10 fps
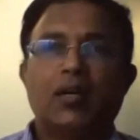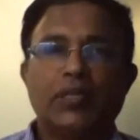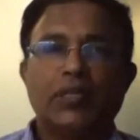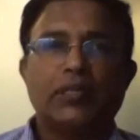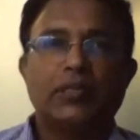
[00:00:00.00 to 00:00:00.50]

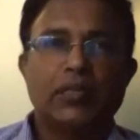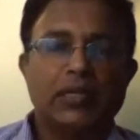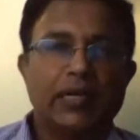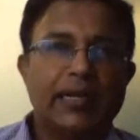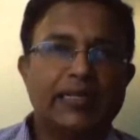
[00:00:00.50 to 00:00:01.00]
with
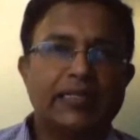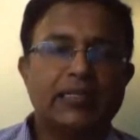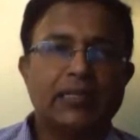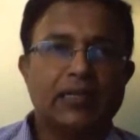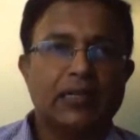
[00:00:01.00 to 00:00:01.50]

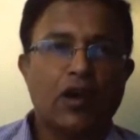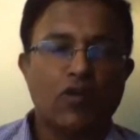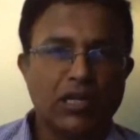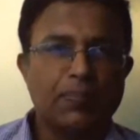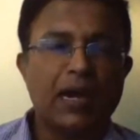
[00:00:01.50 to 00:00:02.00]
its
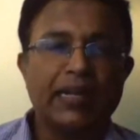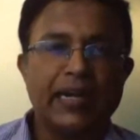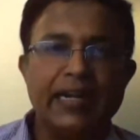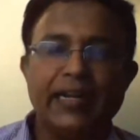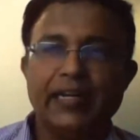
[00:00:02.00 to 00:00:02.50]
counterpart in
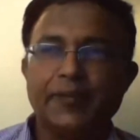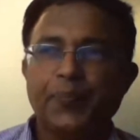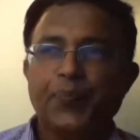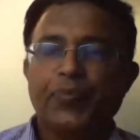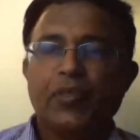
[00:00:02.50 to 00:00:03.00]
India,
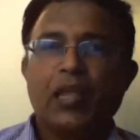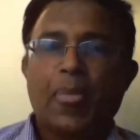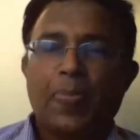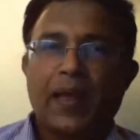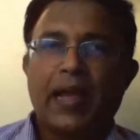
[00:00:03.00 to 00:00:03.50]

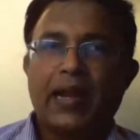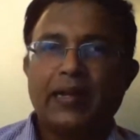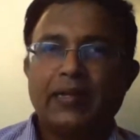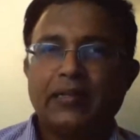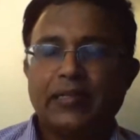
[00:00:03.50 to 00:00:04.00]

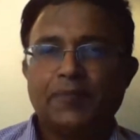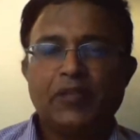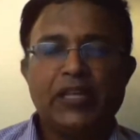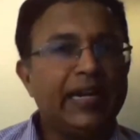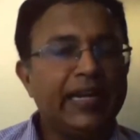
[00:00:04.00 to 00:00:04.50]
and
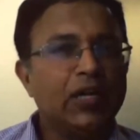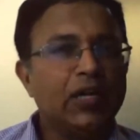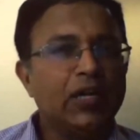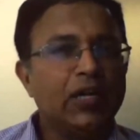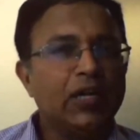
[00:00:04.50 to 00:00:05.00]
the Indian
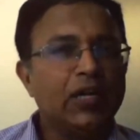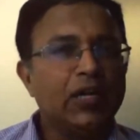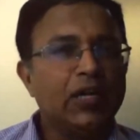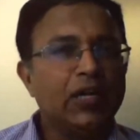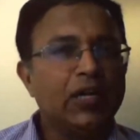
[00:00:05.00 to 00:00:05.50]
court
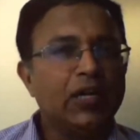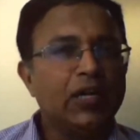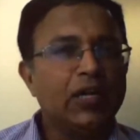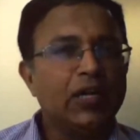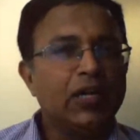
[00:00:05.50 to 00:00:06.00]

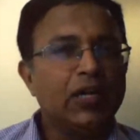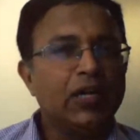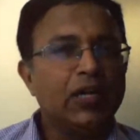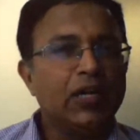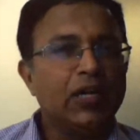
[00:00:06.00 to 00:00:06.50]
actually
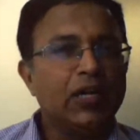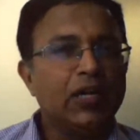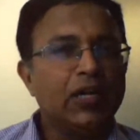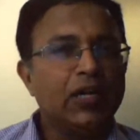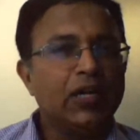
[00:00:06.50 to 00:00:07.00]
let
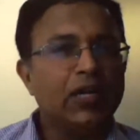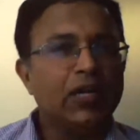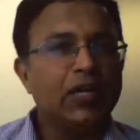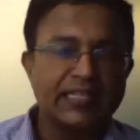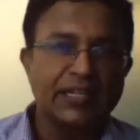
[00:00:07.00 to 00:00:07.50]
the
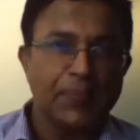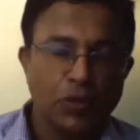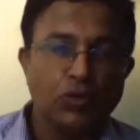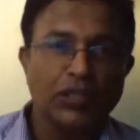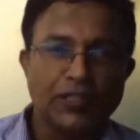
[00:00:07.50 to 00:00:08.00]
Indian
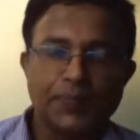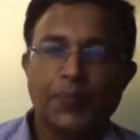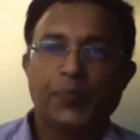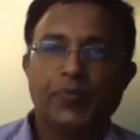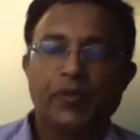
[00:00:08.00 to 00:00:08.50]
distributor
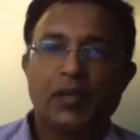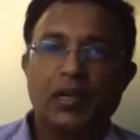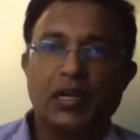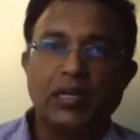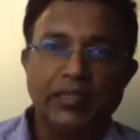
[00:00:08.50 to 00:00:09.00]

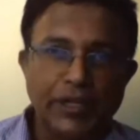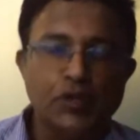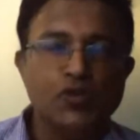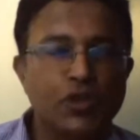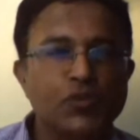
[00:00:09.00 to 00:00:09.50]

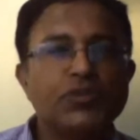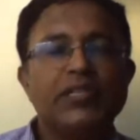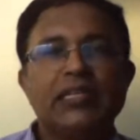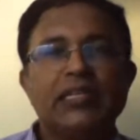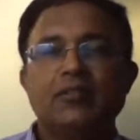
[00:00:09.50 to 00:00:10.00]
continue to use
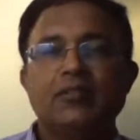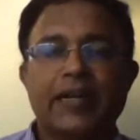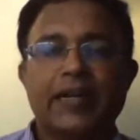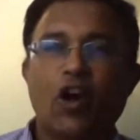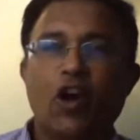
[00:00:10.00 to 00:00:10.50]
the
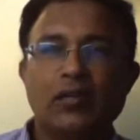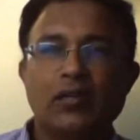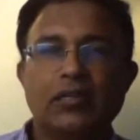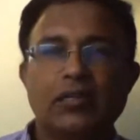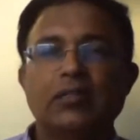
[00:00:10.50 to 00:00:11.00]

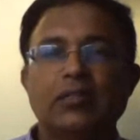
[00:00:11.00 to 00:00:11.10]
McDonald